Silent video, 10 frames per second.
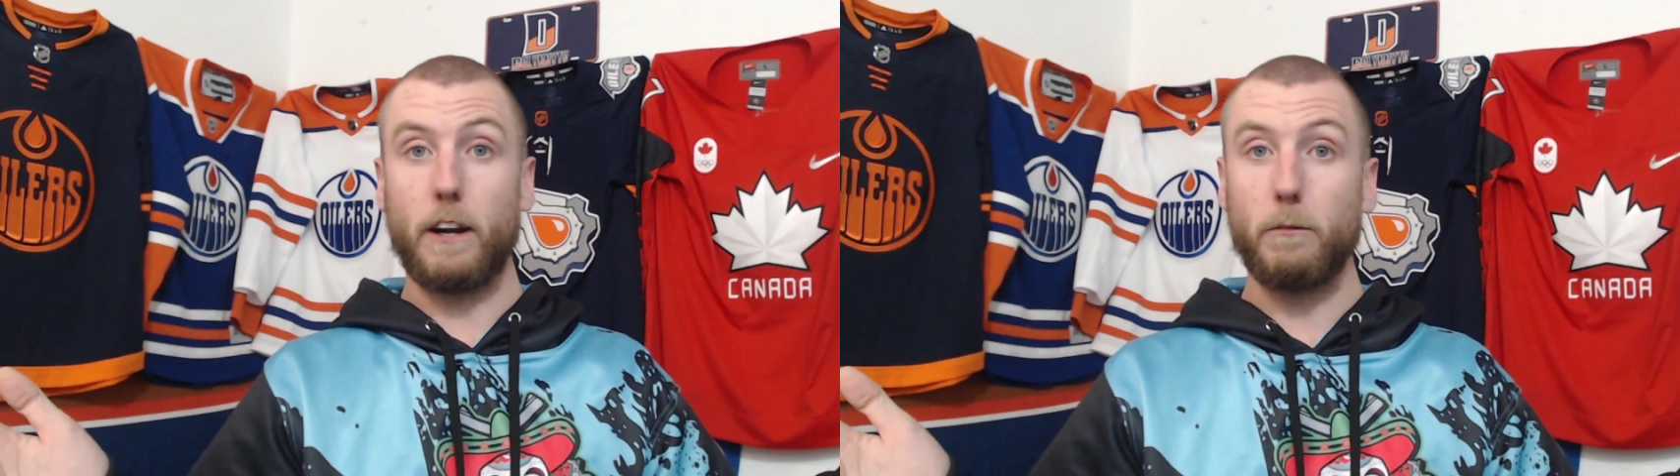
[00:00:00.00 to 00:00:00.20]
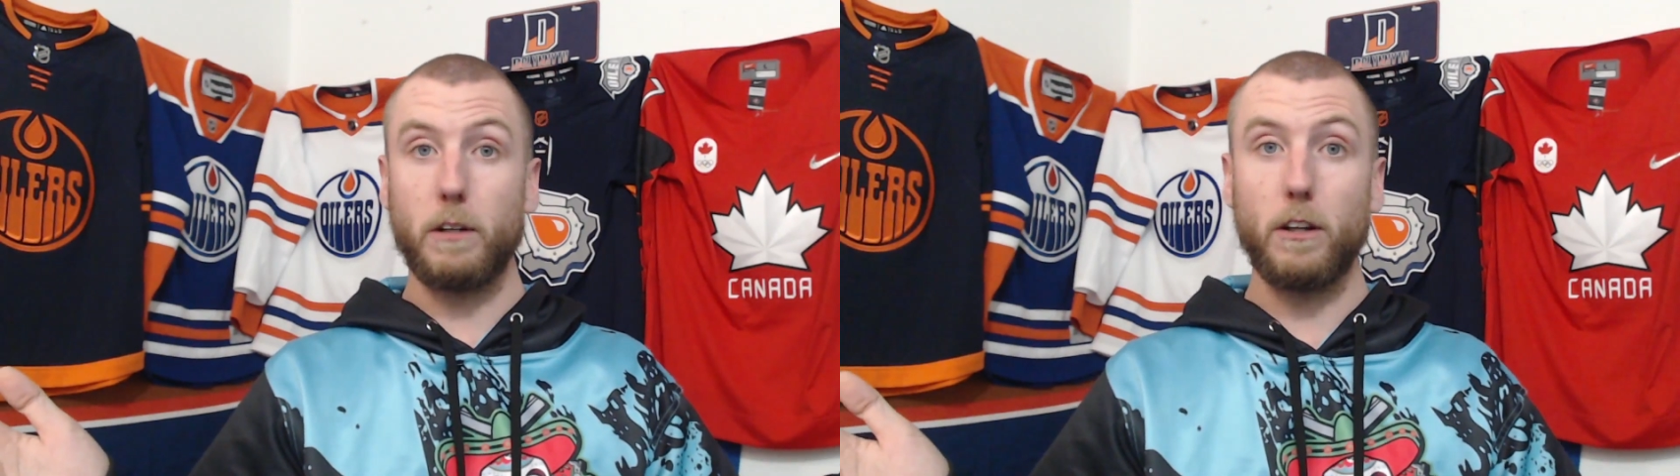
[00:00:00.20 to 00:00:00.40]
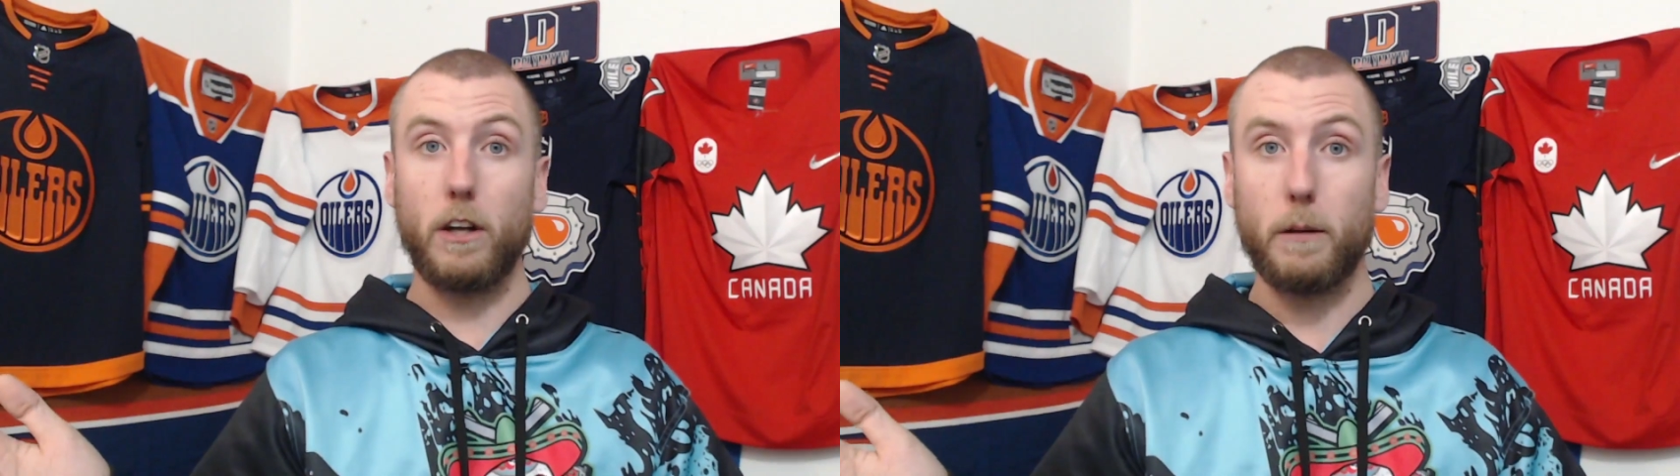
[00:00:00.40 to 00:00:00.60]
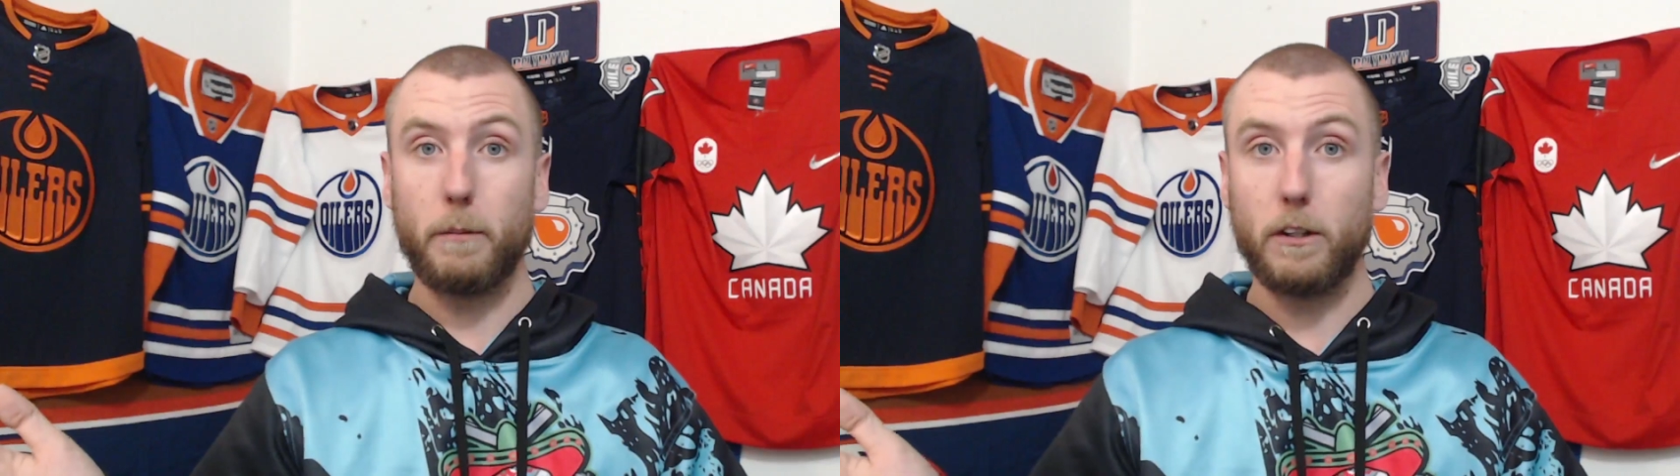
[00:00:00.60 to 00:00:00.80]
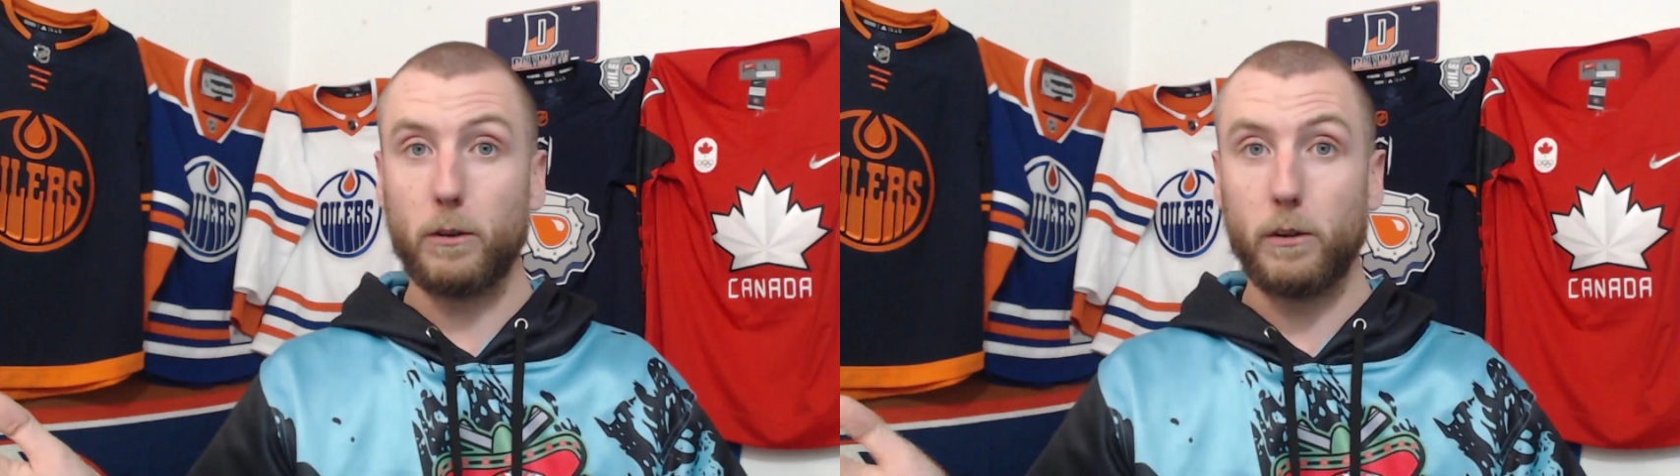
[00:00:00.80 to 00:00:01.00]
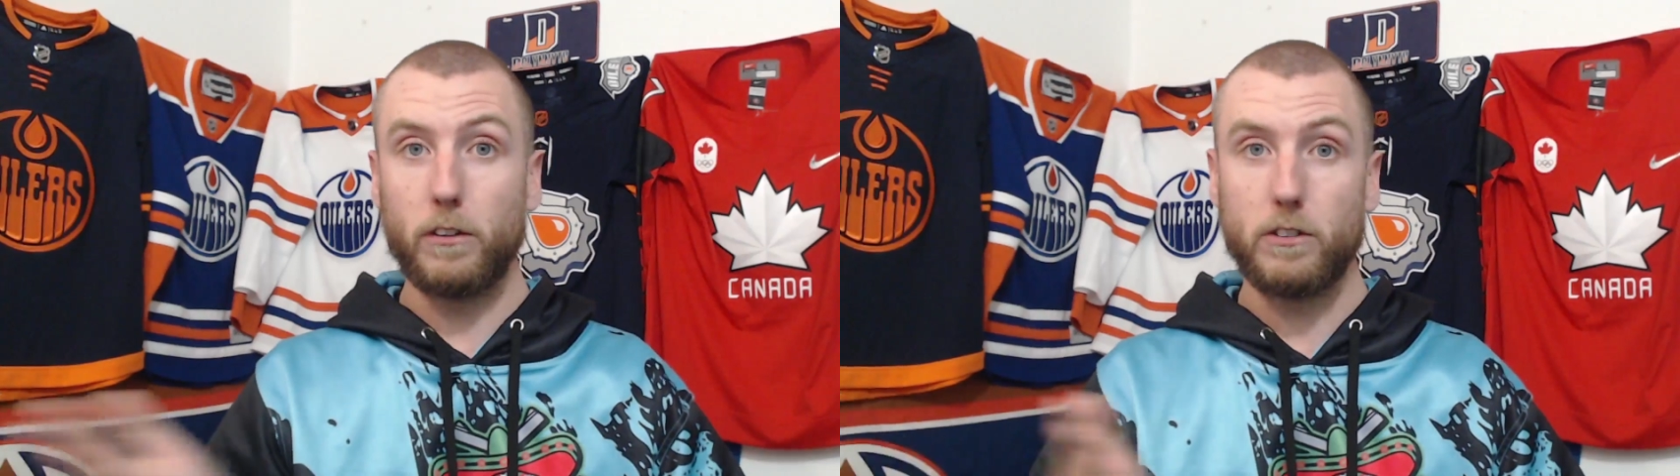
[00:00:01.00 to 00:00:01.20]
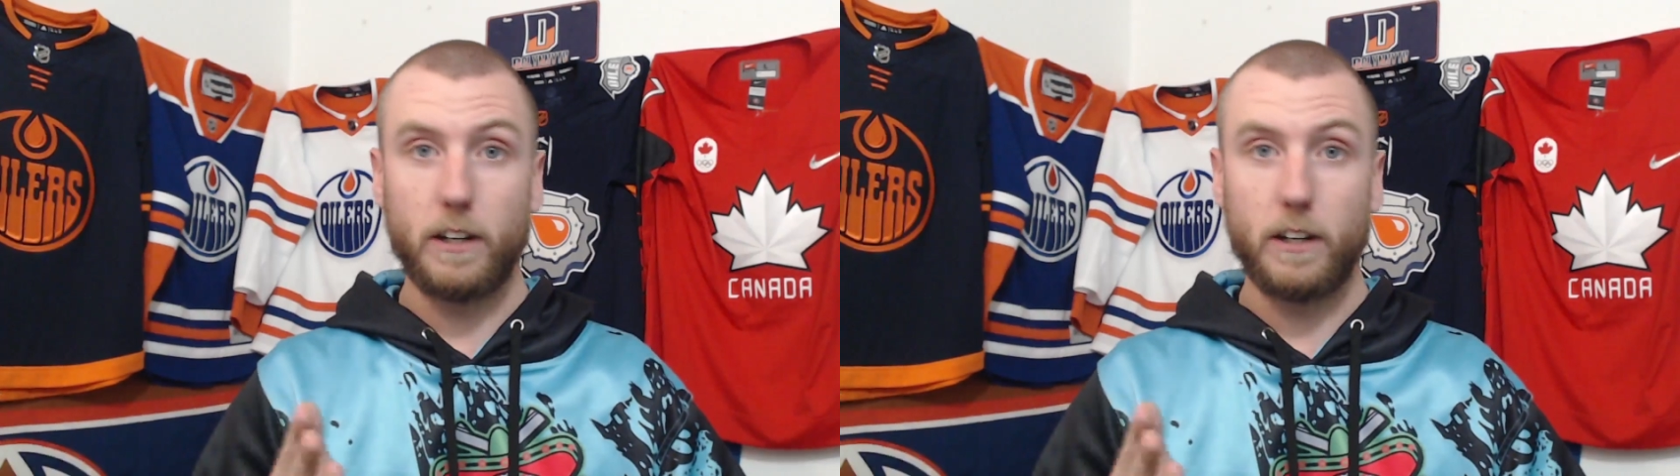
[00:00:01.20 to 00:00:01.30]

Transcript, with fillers: I read a lot about the Oilers.